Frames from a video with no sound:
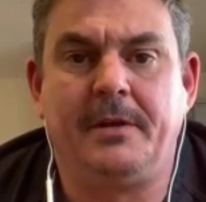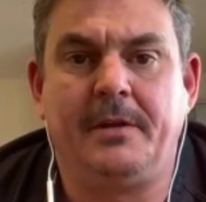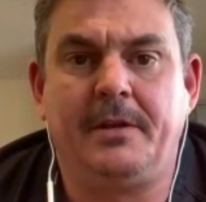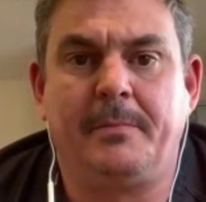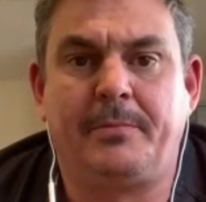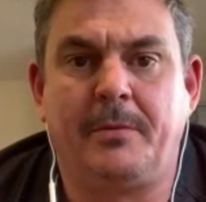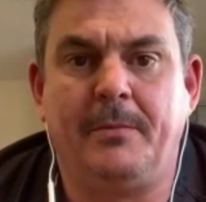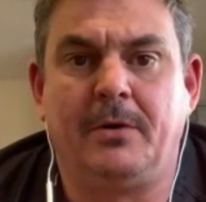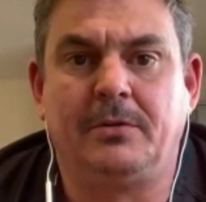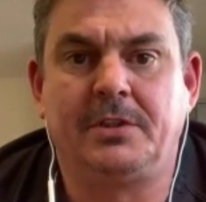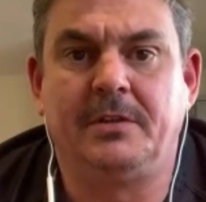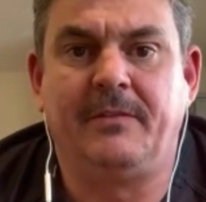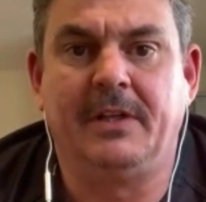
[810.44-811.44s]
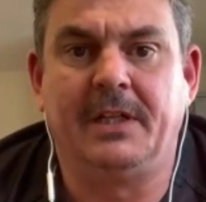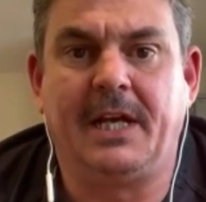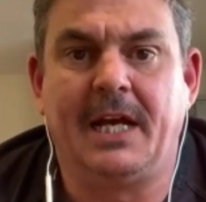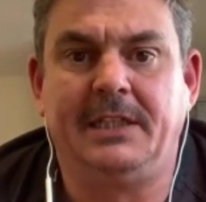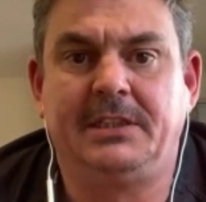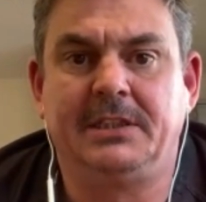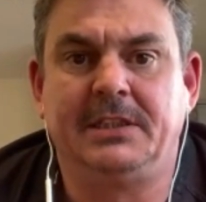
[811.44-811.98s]
your promotion and
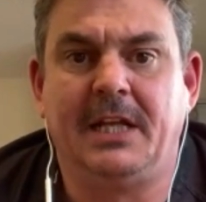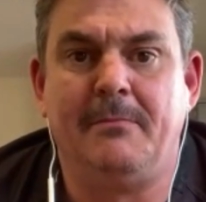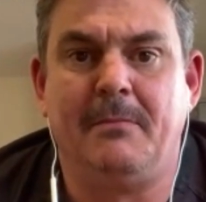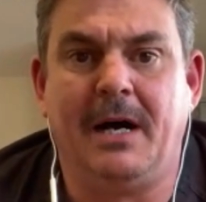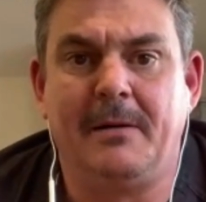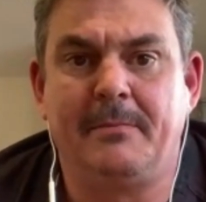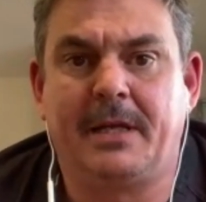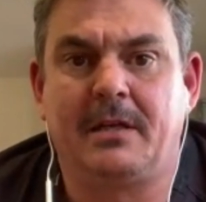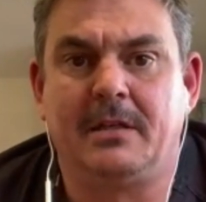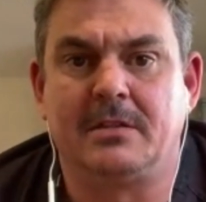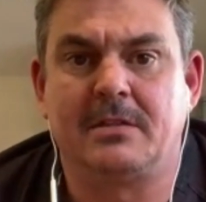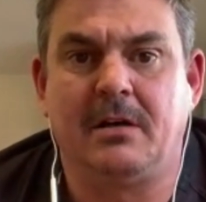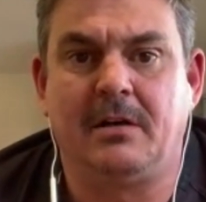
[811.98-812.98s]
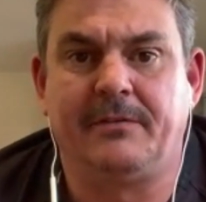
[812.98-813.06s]
relegation then, Matt, because